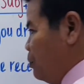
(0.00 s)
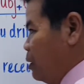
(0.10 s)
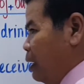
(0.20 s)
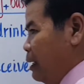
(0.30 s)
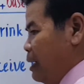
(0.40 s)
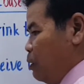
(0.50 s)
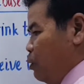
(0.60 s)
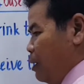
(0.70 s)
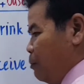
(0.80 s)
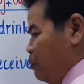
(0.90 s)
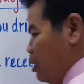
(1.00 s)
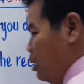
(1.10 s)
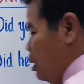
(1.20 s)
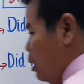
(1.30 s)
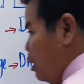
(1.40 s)
Another one.
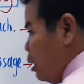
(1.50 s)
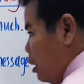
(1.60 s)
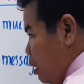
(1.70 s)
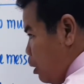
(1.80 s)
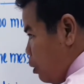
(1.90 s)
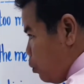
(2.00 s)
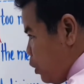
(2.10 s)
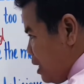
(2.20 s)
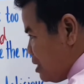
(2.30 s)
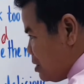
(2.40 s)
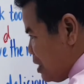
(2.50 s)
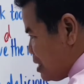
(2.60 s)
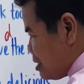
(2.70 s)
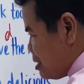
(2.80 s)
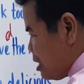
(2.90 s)
We
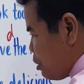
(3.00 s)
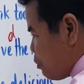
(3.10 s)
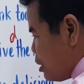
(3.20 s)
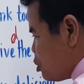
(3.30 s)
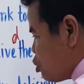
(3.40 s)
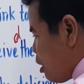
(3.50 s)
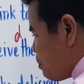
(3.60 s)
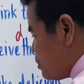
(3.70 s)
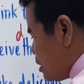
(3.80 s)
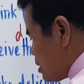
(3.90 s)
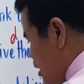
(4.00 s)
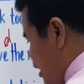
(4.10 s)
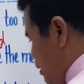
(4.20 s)
did the great job yesterday.